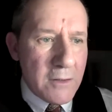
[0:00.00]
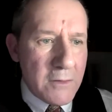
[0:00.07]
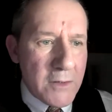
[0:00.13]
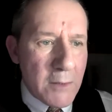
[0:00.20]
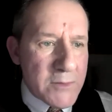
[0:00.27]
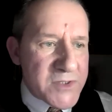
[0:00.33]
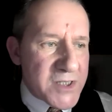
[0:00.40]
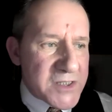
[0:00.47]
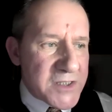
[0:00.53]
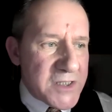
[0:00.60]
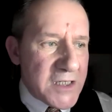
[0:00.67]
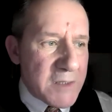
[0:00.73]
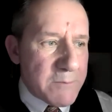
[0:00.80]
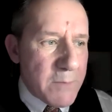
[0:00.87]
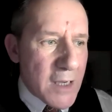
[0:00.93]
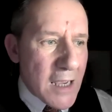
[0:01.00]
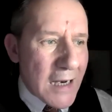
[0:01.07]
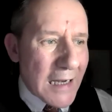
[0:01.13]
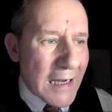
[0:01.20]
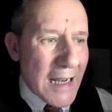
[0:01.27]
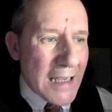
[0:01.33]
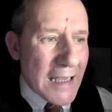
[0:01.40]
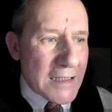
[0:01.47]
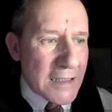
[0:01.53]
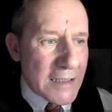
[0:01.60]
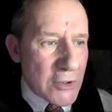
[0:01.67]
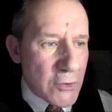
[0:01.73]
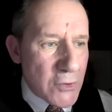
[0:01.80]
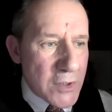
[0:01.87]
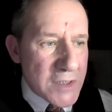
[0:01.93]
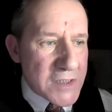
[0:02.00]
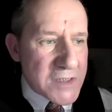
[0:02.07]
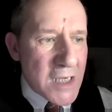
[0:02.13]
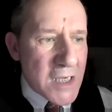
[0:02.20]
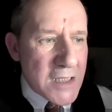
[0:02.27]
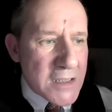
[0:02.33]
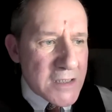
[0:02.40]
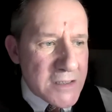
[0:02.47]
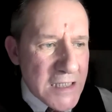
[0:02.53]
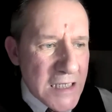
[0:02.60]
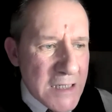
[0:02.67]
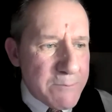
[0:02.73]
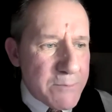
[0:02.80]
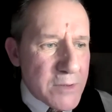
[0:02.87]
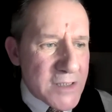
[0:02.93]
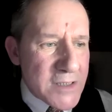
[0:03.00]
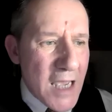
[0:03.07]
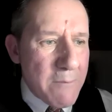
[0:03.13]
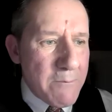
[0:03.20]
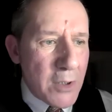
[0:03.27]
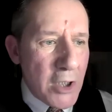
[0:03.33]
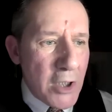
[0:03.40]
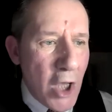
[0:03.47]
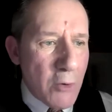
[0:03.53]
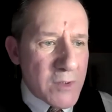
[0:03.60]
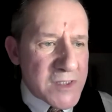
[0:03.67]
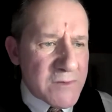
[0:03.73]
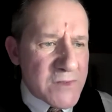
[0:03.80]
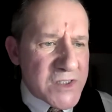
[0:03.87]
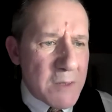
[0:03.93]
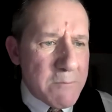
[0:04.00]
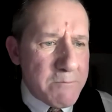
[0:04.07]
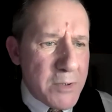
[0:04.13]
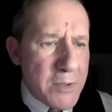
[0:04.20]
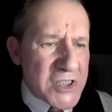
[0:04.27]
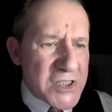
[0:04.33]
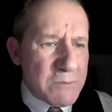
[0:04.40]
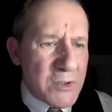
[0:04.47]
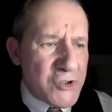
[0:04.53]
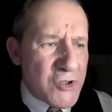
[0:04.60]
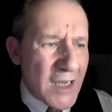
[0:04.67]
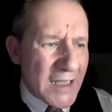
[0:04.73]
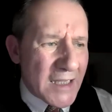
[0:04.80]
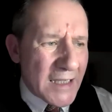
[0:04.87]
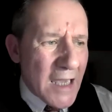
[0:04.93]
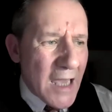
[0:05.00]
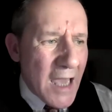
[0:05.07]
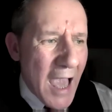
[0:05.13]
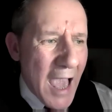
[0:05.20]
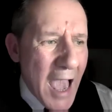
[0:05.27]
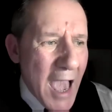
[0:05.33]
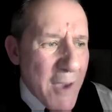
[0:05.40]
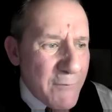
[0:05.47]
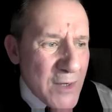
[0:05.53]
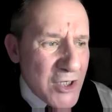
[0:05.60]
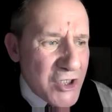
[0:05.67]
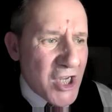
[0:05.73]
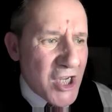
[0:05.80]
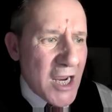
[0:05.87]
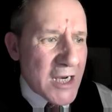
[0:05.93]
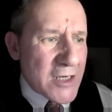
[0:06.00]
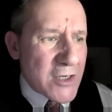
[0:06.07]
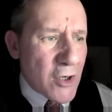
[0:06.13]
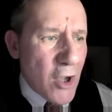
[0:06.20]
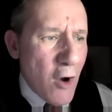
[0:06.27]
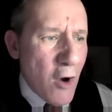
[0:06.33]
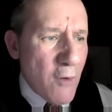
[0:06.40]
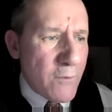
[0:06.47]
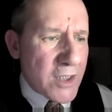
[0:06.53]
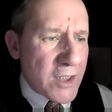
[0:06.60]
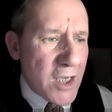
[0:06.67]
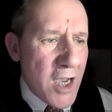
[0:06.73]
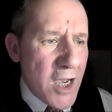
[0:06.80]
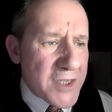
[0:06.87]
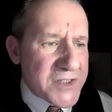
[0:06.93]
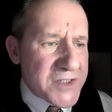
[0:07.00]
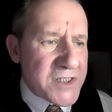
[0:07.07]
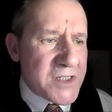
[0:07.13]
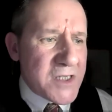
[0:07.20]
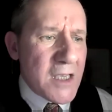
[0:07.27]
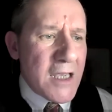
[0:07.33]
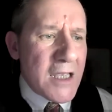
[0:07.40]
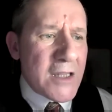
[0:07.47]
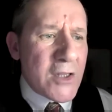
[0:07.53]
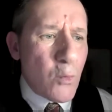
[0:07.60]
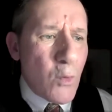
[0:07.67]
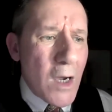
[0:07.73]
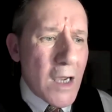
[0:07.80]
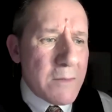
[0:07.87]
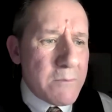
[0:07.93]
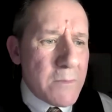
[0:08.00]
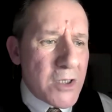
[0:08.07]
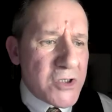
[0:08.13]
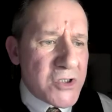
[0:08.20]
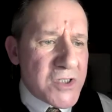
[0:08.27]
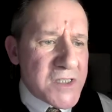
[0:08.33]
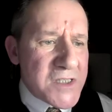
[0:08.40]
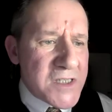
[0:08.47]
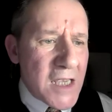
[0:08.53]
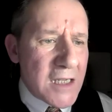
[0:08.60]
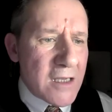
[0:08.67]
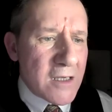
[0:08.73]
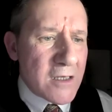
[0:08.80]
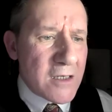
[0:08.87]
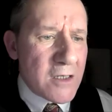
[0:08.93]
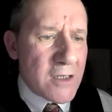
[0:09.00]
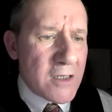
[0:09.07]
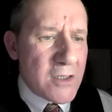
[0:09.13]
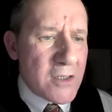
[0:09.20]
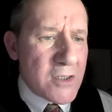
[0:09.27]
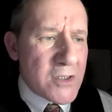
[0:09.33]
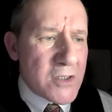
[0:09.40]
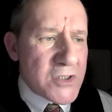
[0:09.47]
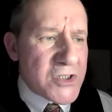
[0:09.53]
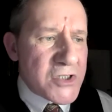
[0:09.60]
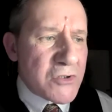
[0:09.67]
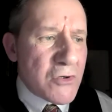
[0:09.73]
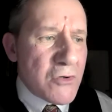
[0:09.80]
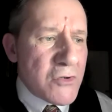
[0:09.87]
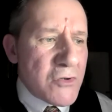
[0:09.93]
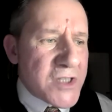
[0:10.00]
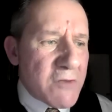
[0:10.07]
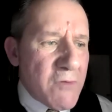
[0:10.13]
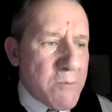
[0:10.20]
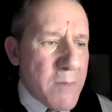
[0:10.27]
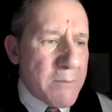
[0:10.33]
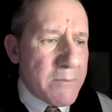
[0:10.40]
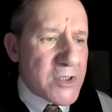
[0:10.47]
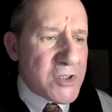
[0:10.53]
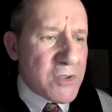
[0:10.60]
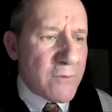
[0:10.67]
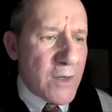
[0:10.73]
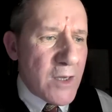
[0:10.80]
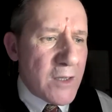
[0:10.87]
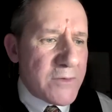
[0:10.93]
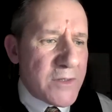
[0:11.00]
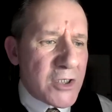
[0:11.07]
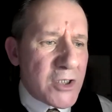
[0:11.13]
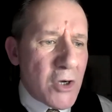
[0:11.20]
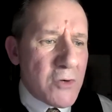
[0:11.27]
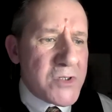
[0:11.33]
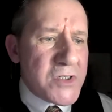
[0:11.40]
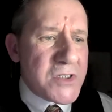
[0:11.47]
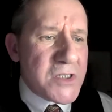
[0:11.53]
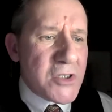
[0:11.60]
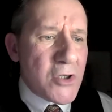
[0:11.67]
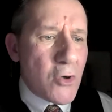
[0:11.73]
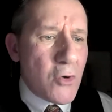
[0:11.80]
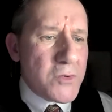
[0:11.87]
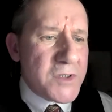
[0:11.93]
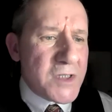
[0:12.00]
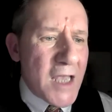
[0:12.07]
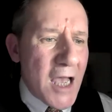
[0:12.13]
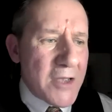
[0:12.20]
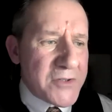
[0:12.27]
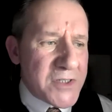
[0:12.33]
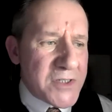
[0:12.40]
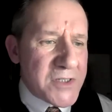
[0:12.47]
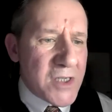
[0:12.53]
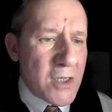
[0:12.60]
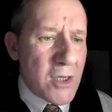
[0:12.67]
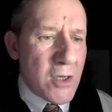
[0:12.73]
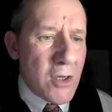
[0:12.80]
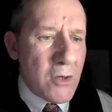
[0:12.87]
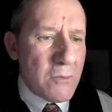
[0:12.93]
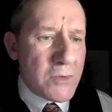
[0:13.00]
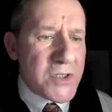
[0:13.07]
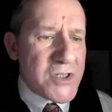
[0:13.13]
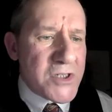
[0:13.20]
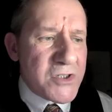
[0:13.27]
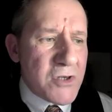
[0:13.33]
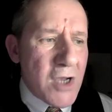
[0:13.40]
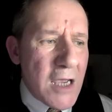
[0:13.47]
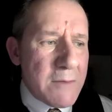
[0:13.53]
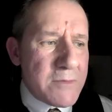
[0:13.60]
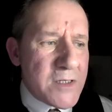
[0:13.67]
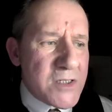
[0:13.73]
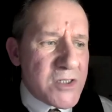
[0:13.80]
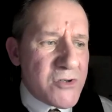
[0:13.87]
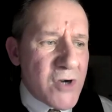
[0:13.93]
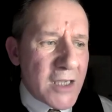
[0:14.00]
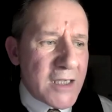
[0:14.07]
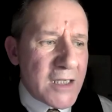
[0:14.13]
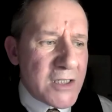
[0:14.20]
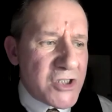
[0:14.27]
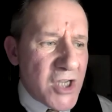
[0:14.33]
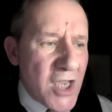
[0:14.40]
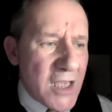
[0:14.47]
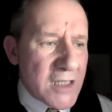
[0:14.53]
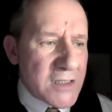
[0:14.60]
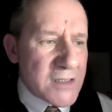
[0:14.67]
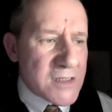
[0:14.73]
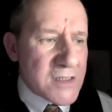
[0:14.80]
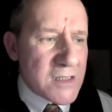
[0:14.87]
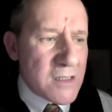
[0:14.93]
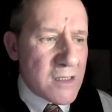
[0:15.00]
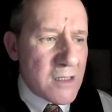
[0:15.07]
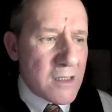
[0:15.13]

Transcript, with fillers: They were succeeded by a clanking noise, deep down below, as if some person were dragging a heavy chain over the casks in the wine merchant's cellar. Scrooge then remembered to have heard that ghosts in haunted houses were described as dragging chains.